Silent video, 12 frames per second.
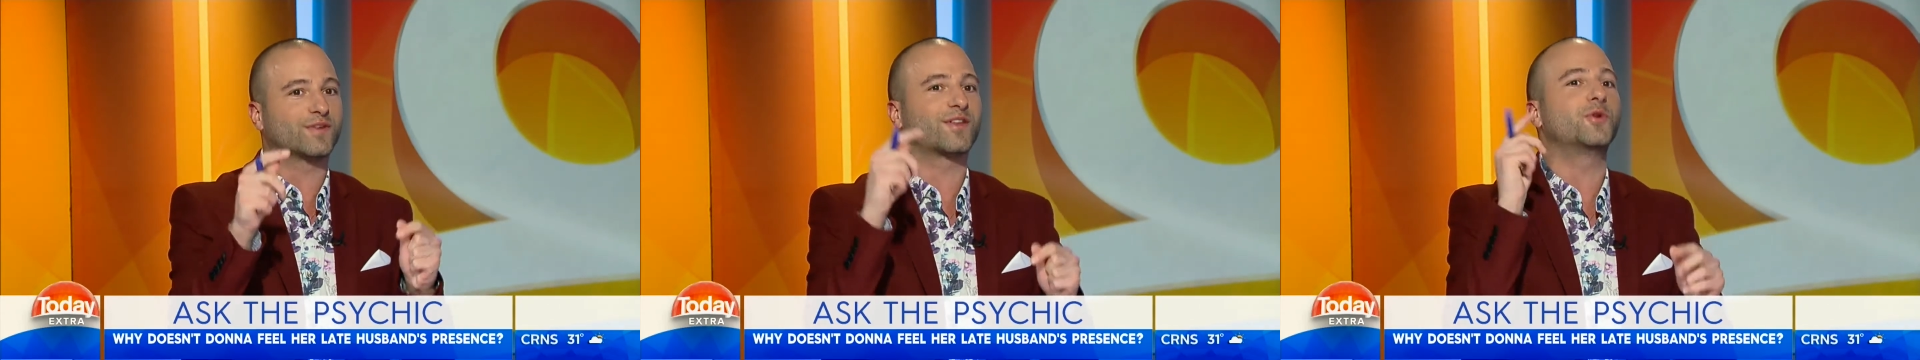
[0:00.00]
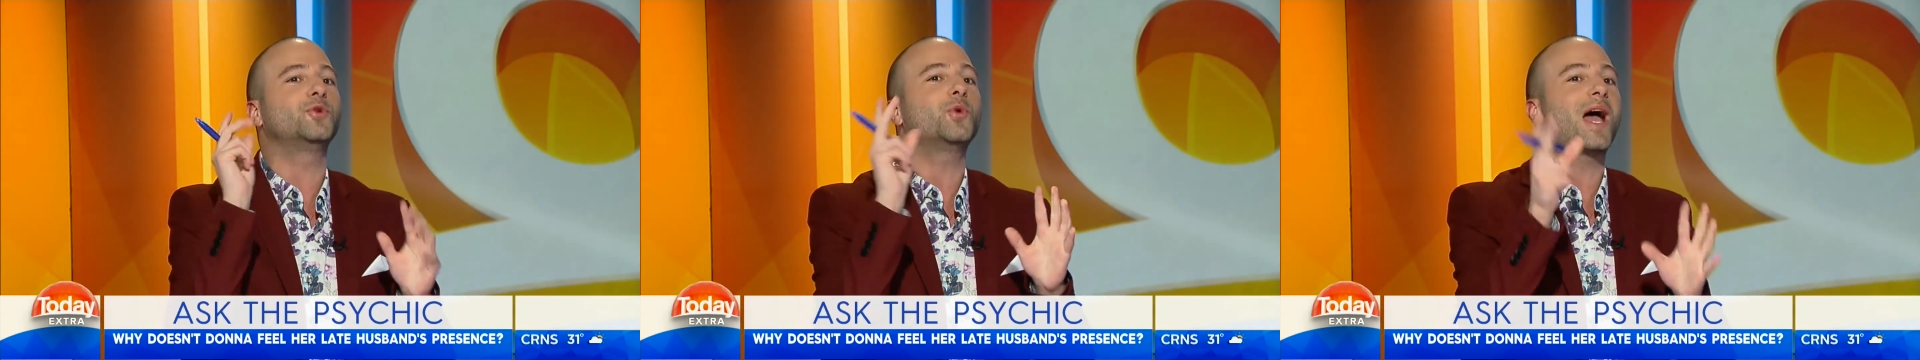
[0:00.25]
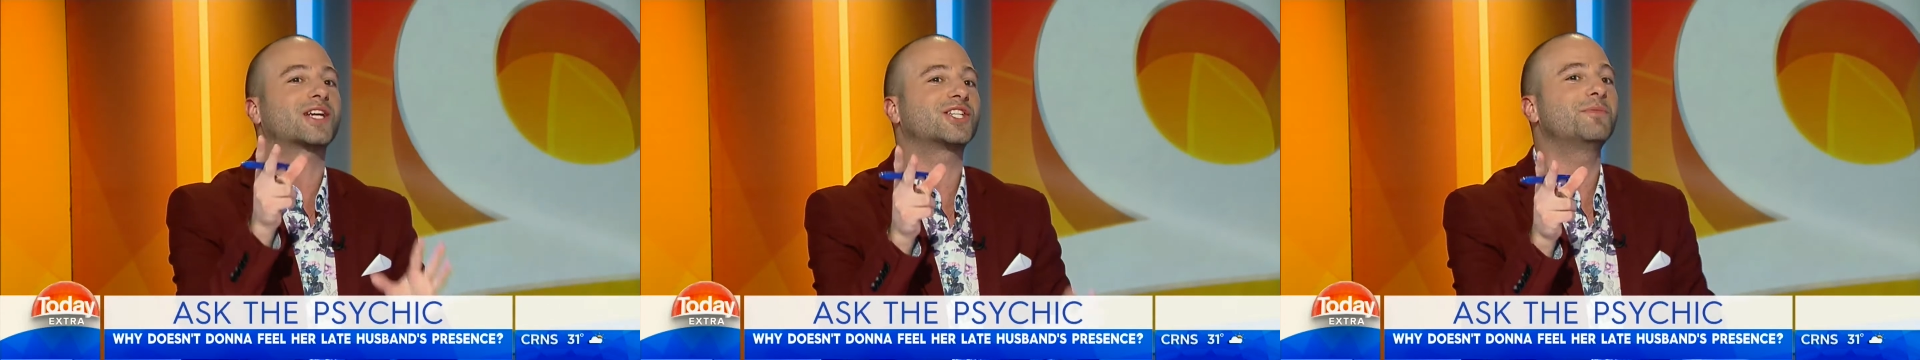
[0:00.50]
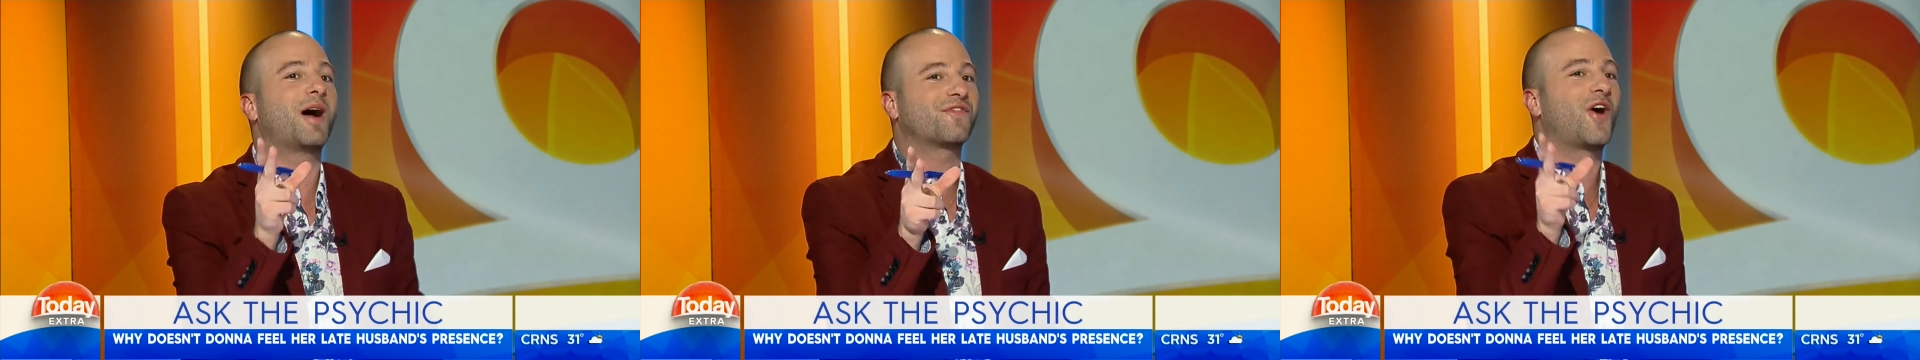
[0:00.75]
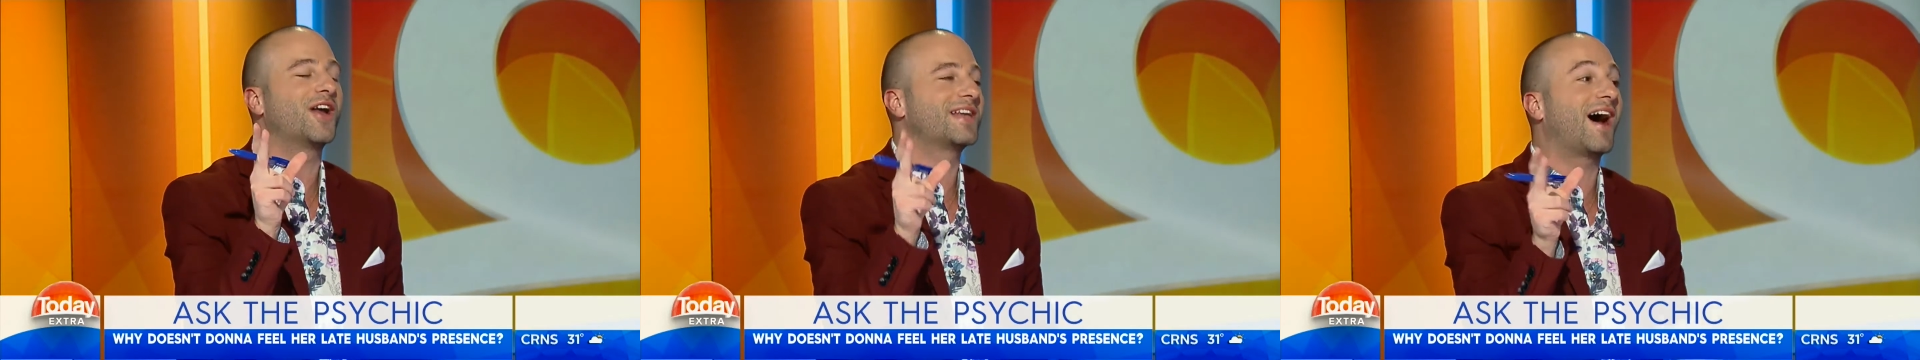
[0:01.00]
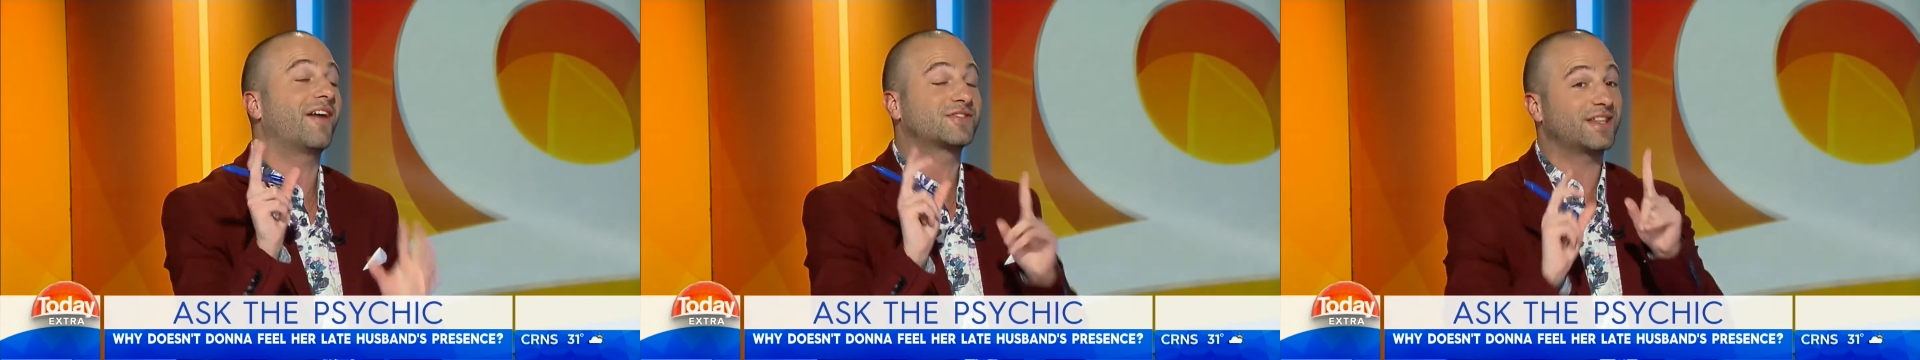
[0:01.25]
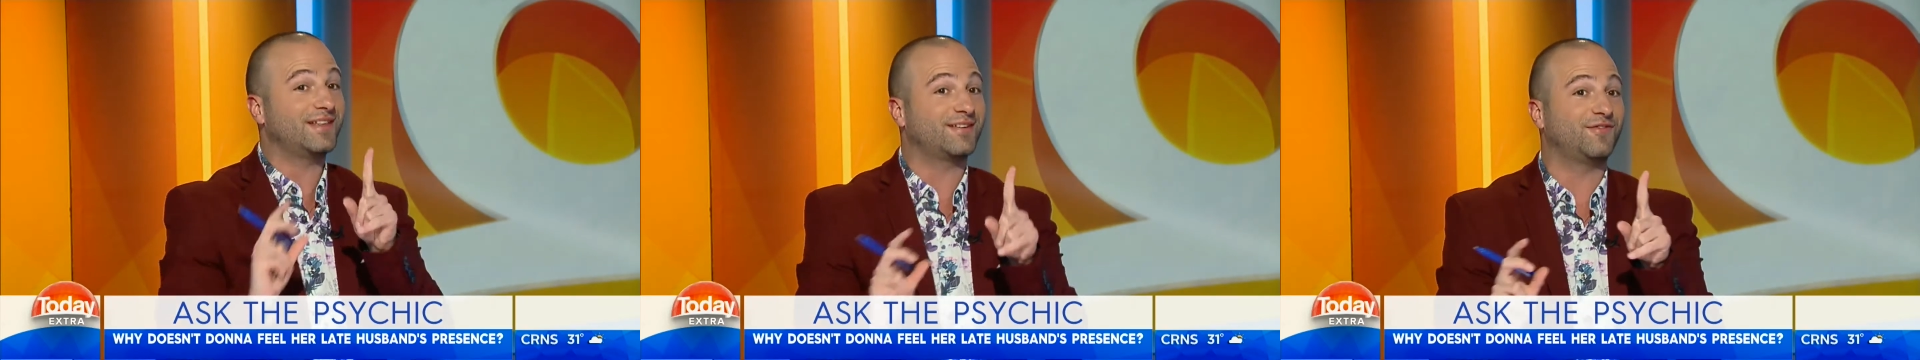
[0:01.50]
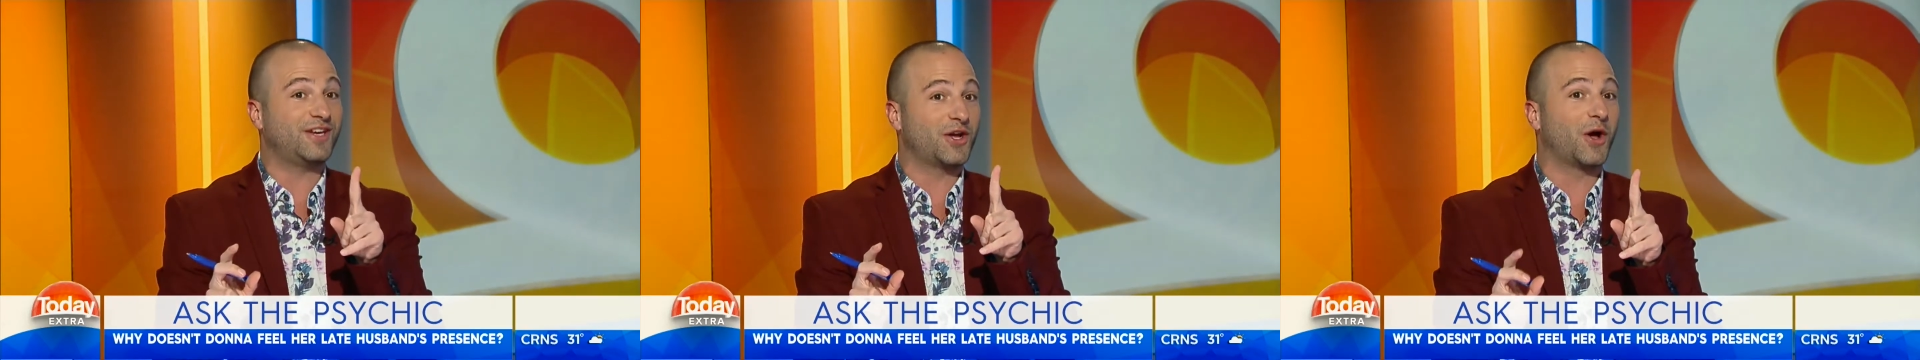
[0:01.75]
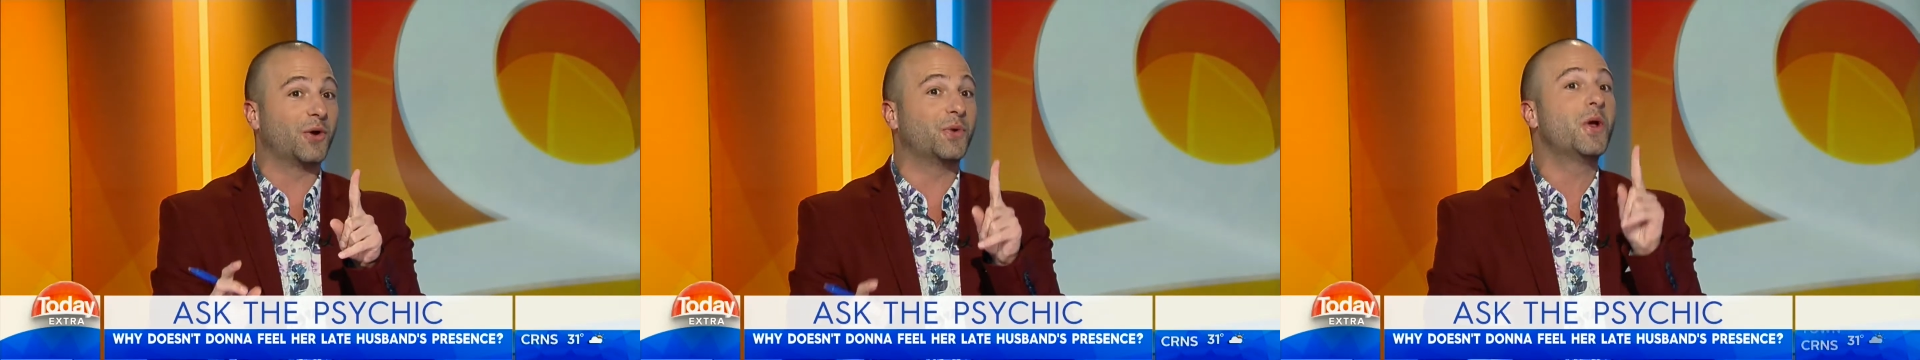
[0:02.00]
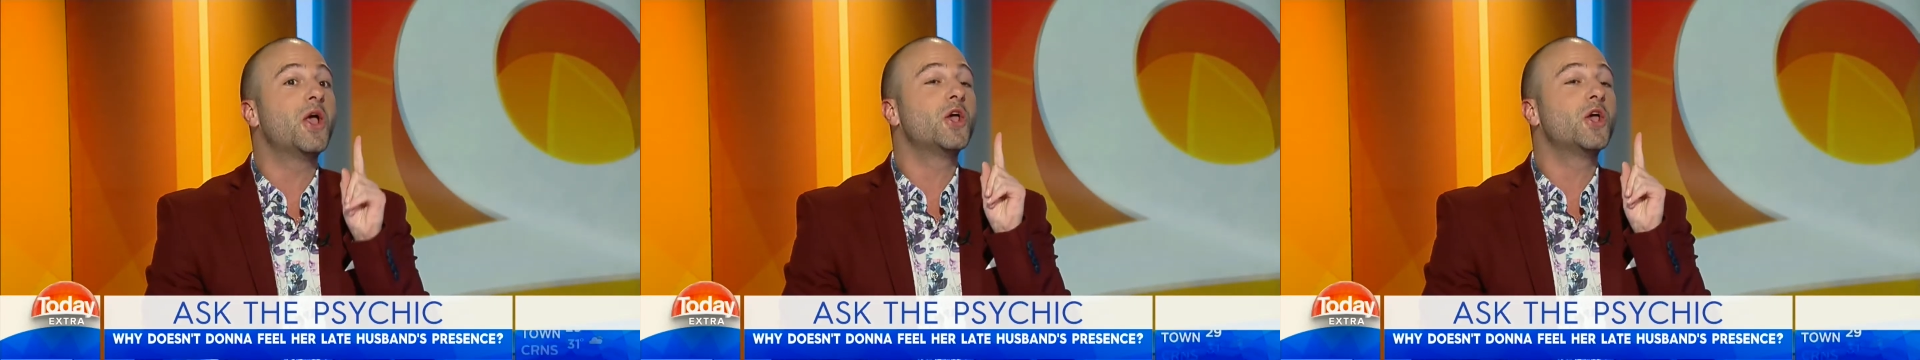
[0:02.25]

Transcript: So you actually might find after this video,